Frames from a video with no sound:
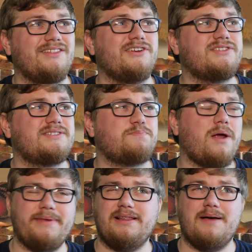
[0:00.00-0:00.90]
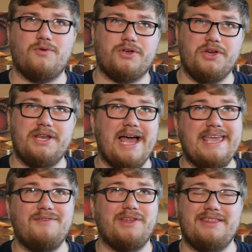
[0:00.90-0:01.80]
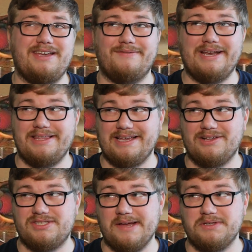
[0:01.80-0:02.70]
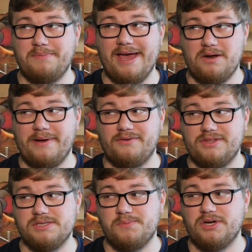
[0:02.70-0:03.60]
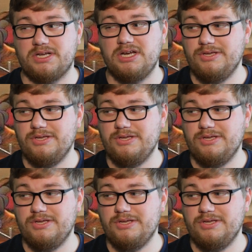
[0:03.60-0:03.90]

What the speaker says: There's probably a lot more good. I can't really think of anything else that was bad about this book.